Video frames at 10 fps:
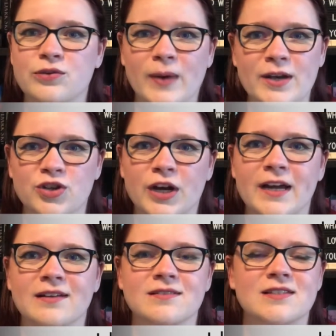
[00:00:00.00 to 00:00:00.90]

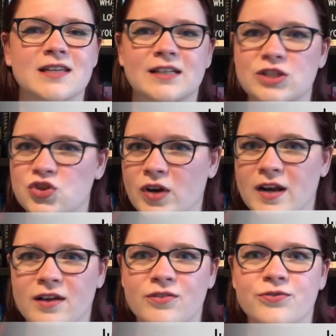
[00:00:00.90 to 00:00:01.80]
renderings,
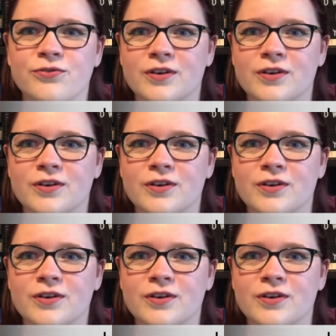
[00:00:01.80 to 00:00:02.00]
illustrative